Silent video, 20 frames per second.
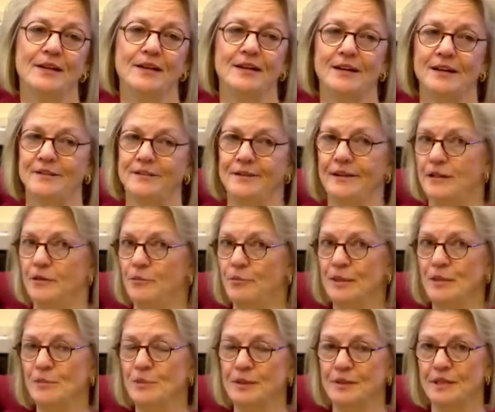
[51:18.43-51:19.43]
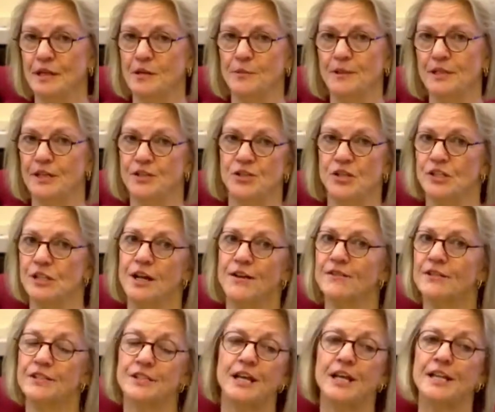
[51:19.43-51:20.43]
I've had people tell me I should never
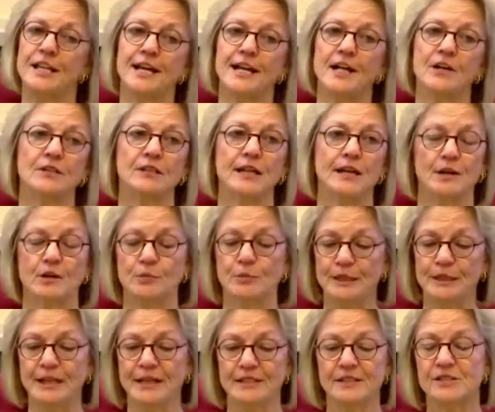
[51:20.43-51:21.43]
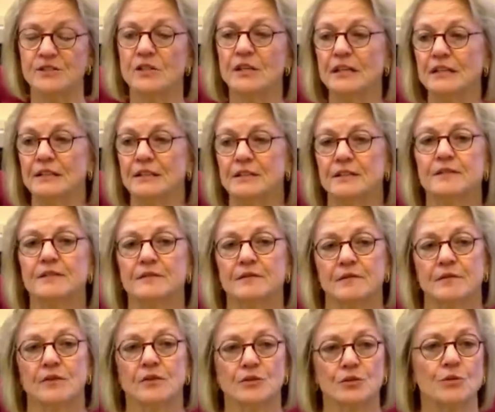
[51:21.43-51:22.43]
say that out loud, but that's it's
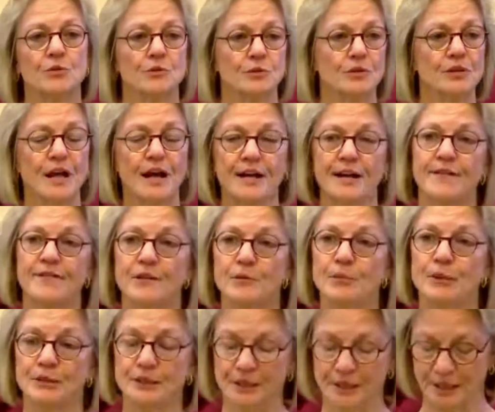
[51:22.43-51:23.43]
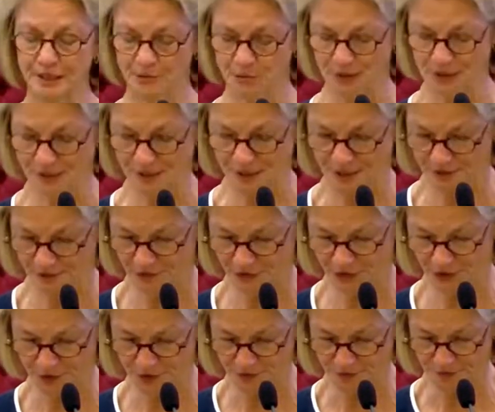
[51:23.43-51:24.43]
the truth. Not every building can be saved.
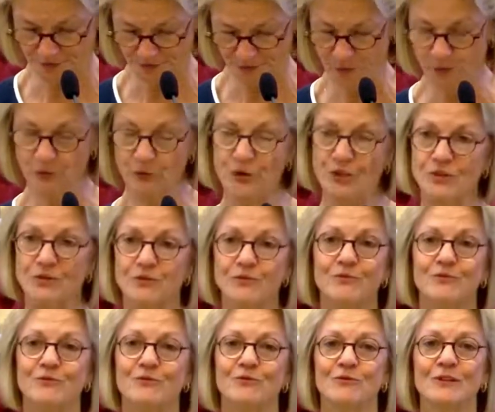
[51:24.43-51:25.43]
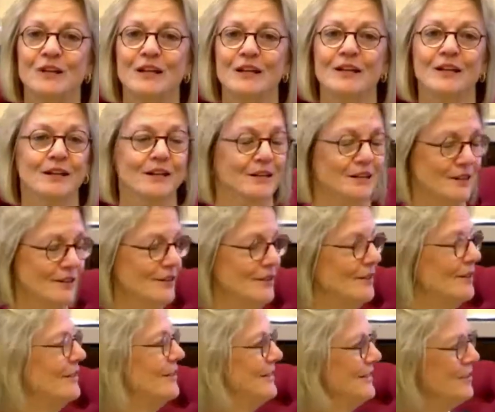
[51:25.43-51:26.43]
So we
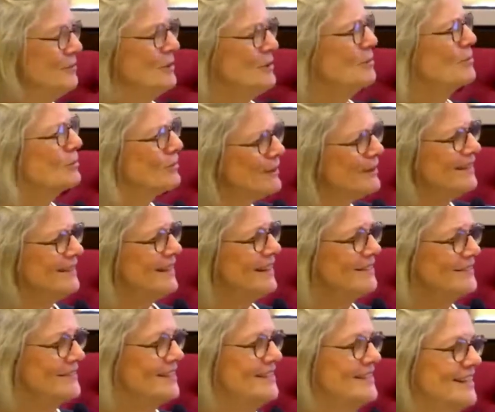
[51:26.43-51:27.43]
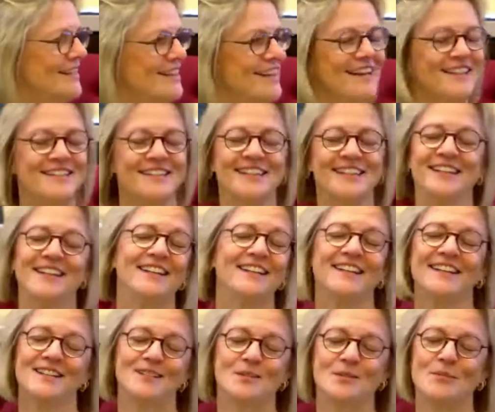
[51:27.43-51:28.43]
did we really have to say that today?
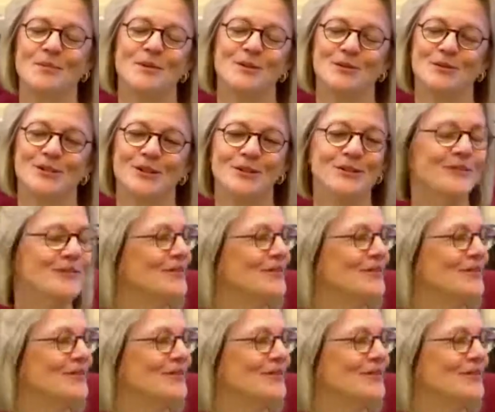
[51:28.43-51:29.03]
I suppose so.